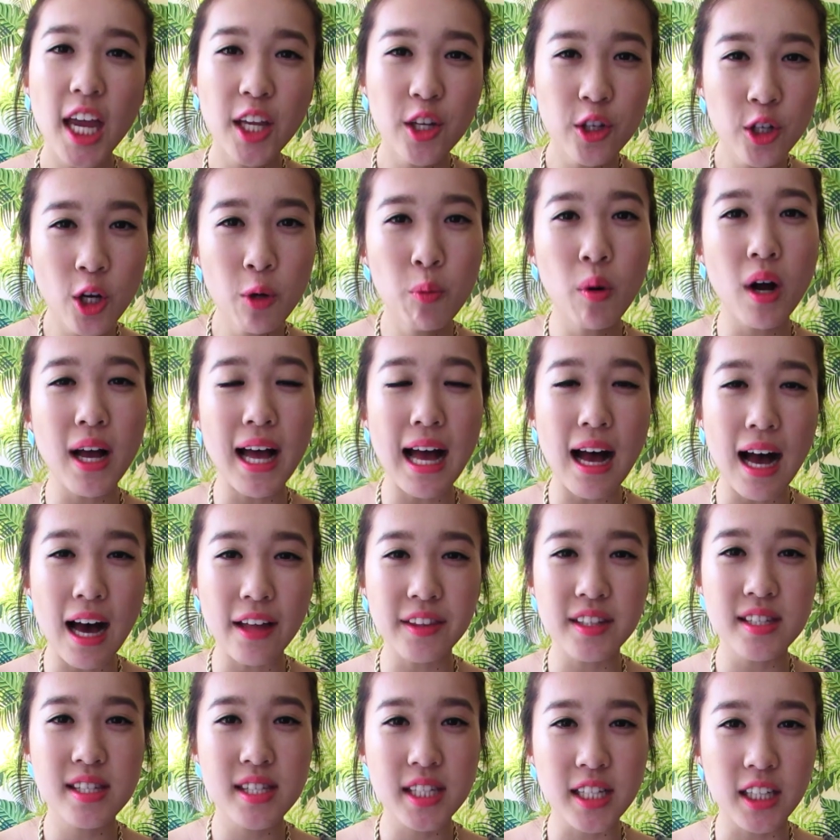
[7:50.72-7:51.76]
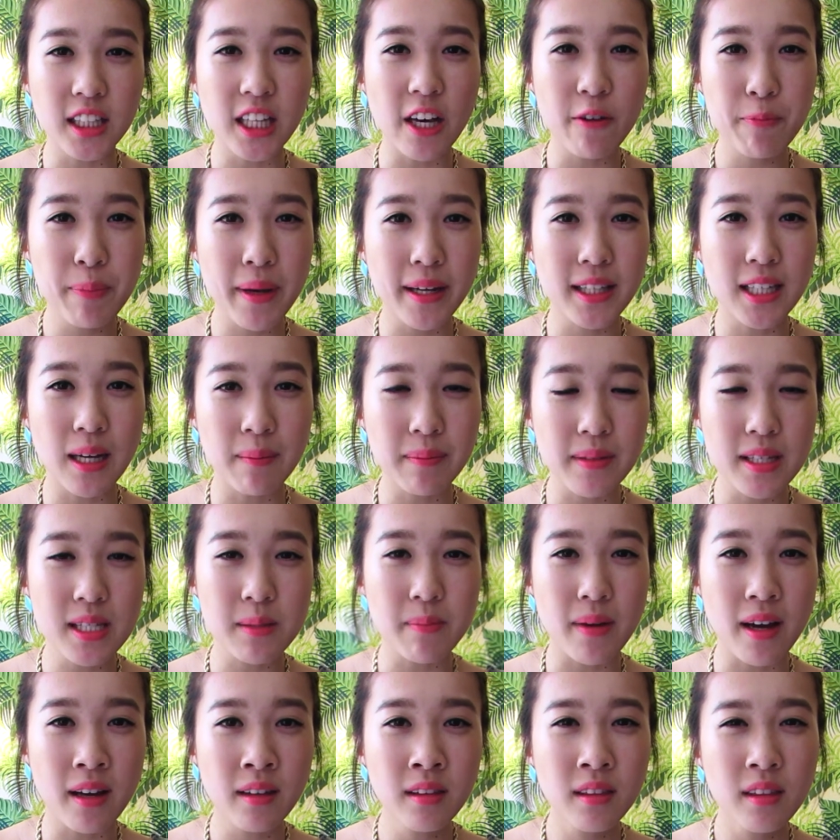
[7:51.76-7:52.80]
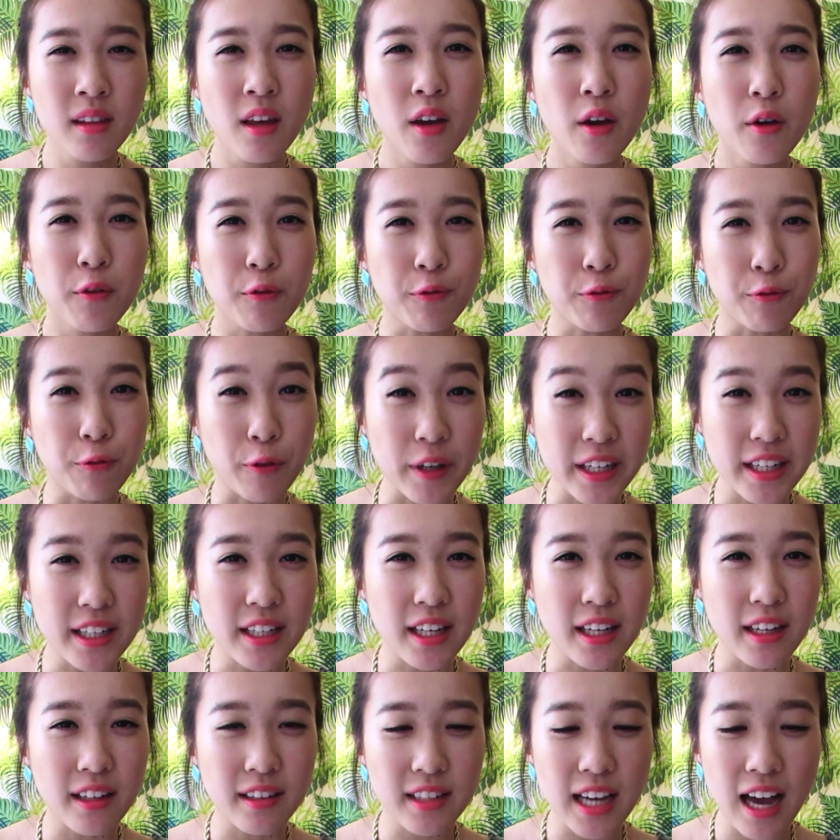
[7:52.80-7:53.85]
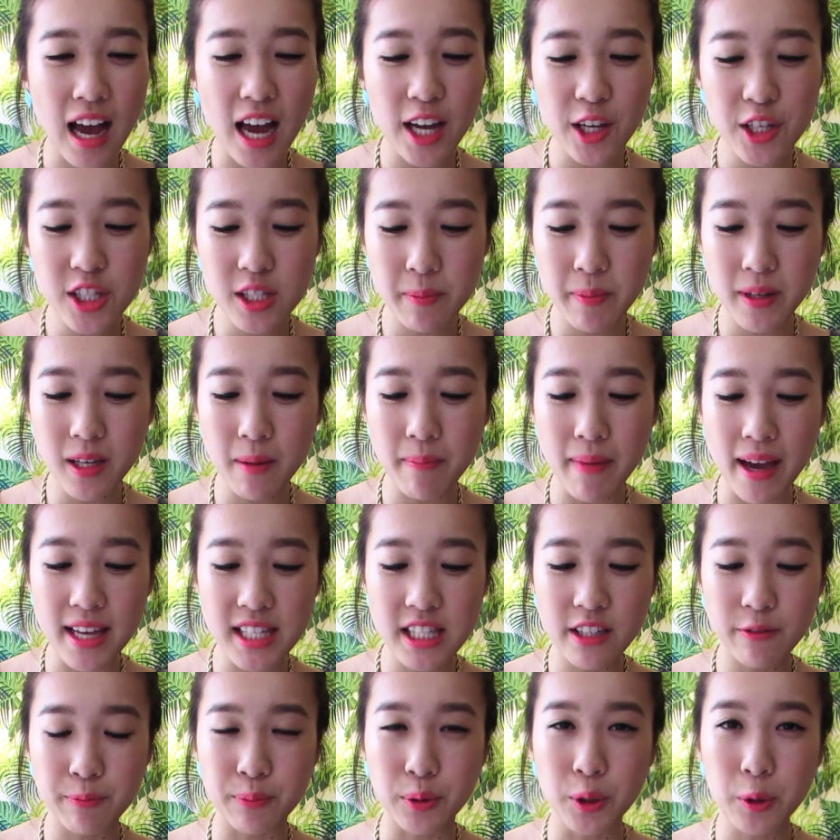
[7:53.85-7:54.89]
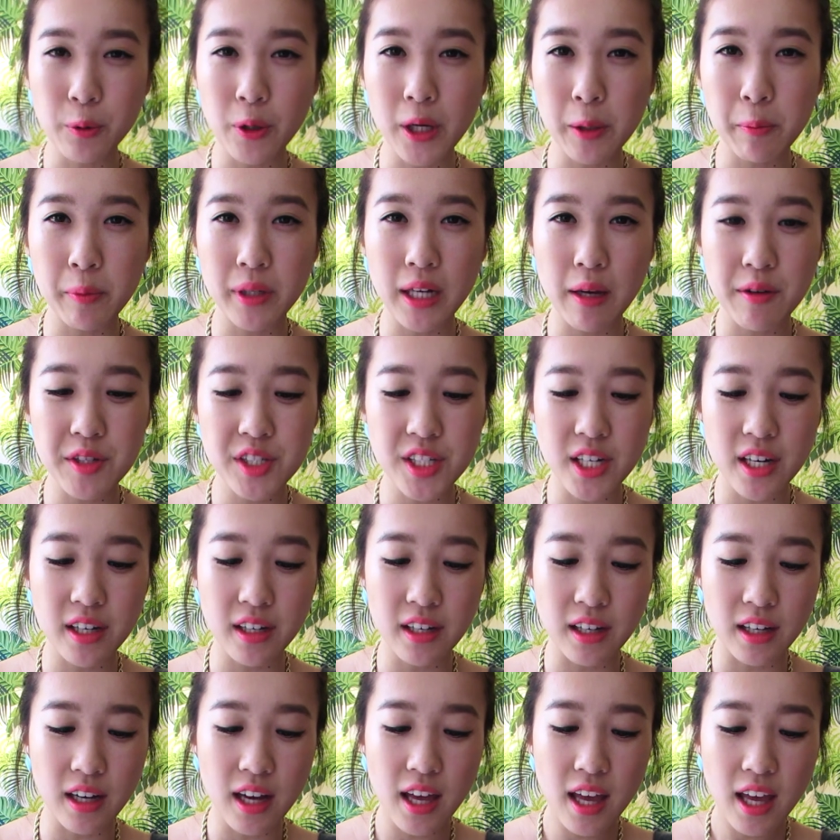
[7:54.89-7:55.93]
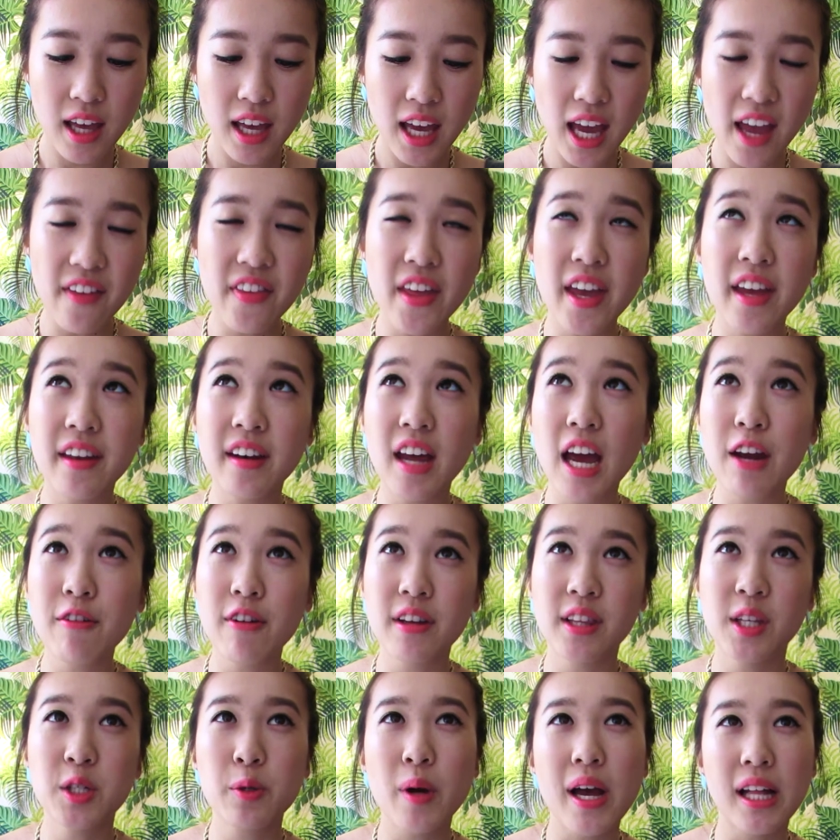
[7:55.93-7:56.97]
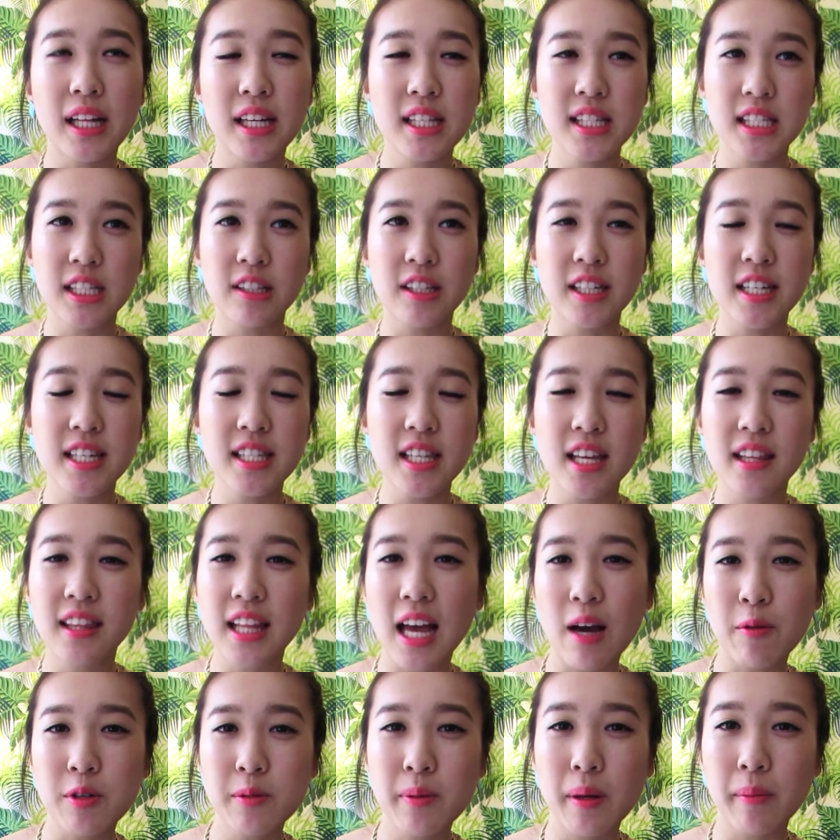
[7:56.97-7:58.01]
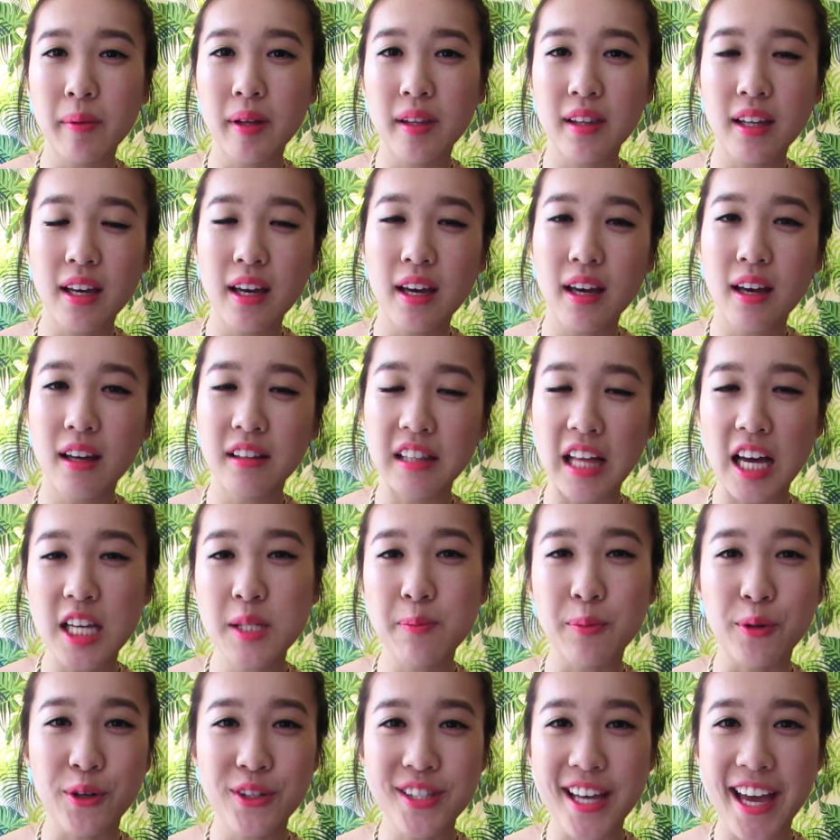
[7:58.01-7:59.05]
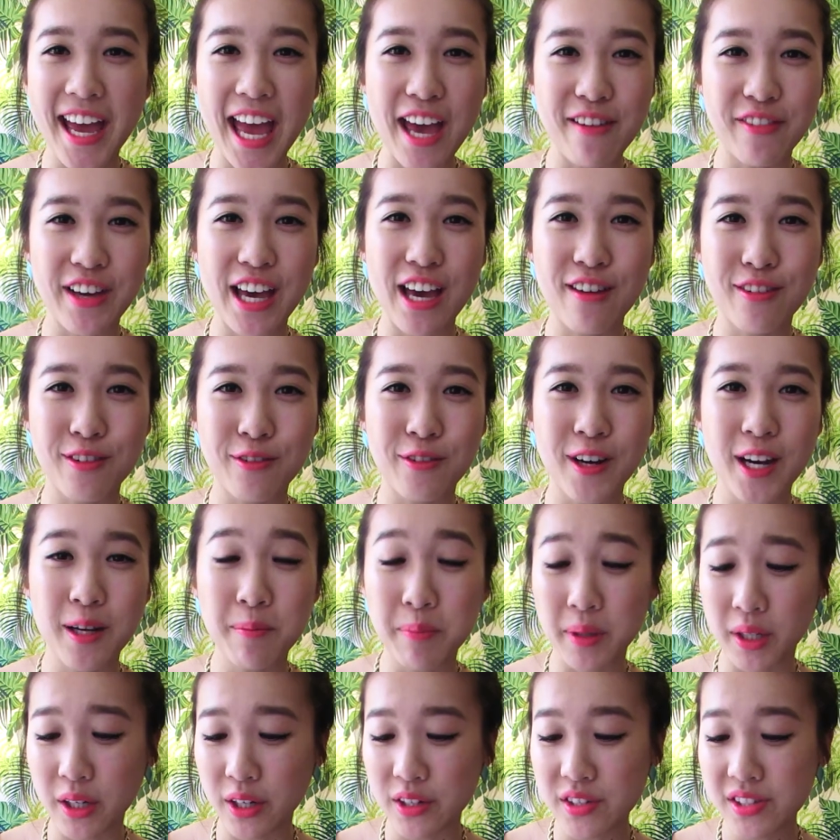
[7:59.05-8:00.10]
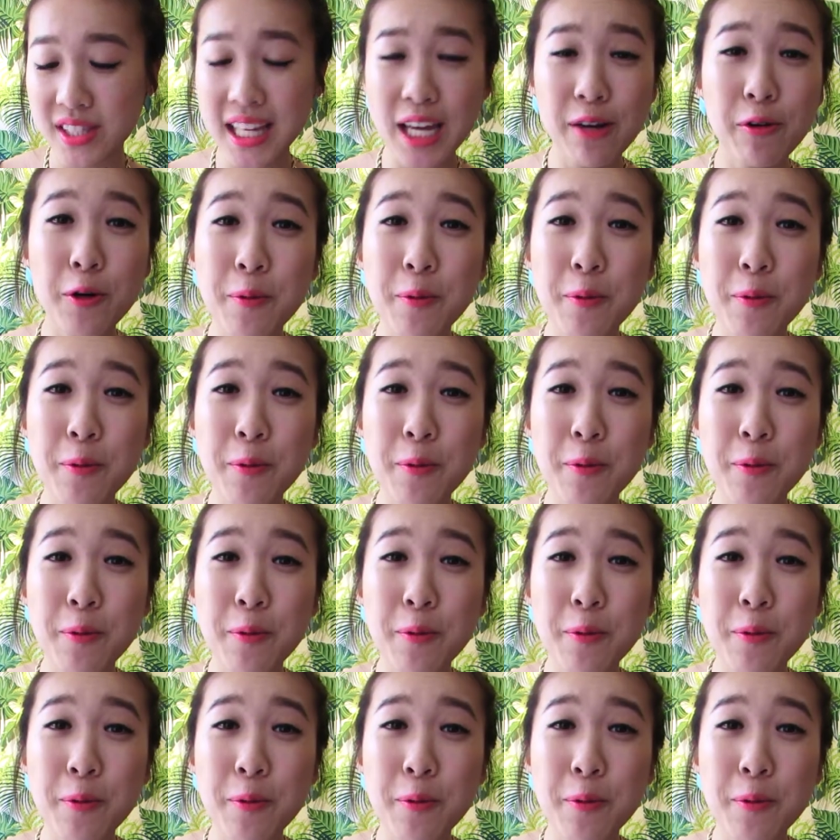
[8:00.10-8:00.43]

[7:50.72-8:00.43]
you know what other skill I've picked up this month? reading. Now, I used to be a massive bookworm when I was younger, and then I read the Twilight series, and that was probably the last books I ever, ever read because they